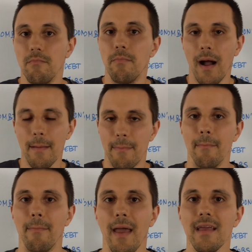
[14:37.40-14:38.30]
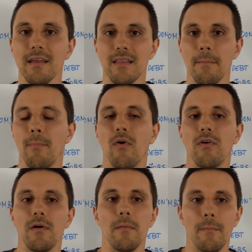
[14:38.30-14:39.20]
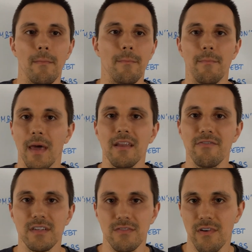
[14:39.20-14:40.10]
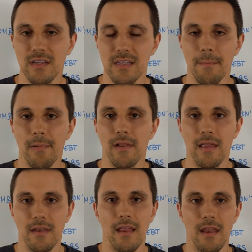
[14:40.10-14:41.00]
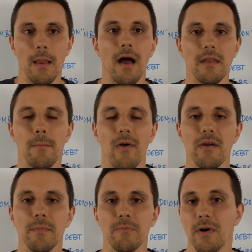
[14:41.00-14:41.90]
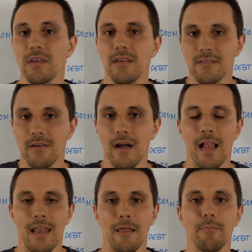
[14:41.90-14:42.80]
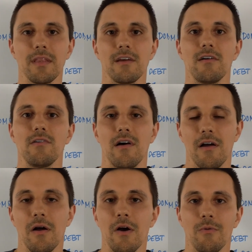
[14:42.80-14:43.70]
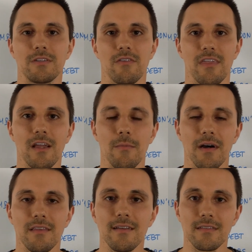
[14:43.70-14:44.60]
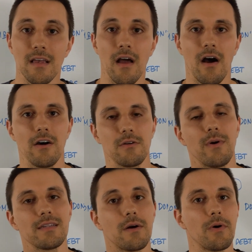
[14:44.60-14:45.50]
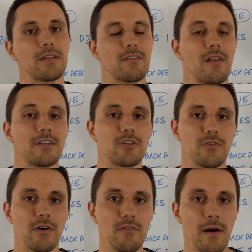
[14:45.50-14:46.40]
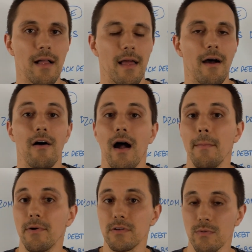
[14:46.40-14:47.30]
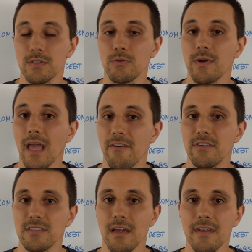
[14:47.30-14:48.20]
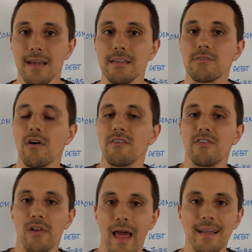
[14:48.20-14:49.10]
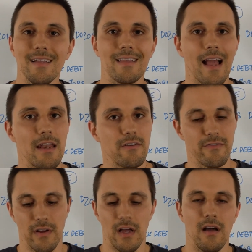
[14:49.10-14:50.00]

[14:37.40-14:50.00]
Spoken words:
by paying them more benefits, for example, and unemployment money? So let me know what you think about this. Otherwise, I wanted to let you know, I post once a week every Sunday, so if you like that kind of